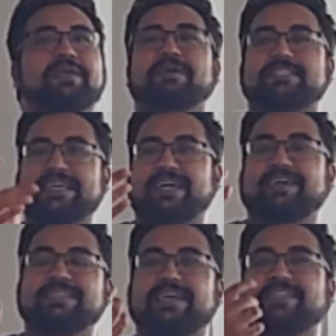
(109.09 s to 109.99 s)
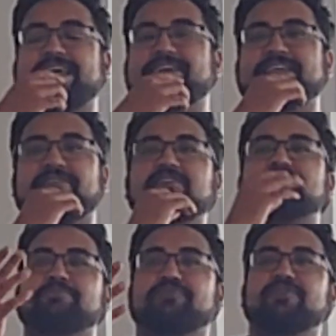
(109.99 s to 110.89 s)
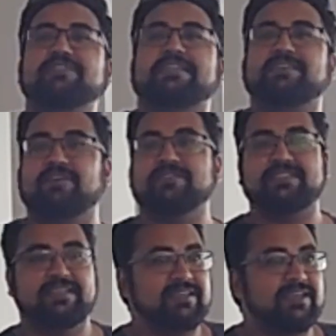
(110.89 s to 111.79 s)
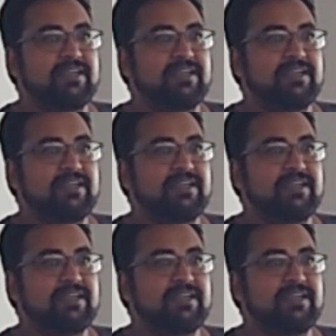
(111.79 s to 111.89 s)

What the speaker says: But yeah, there are some pros and cons now.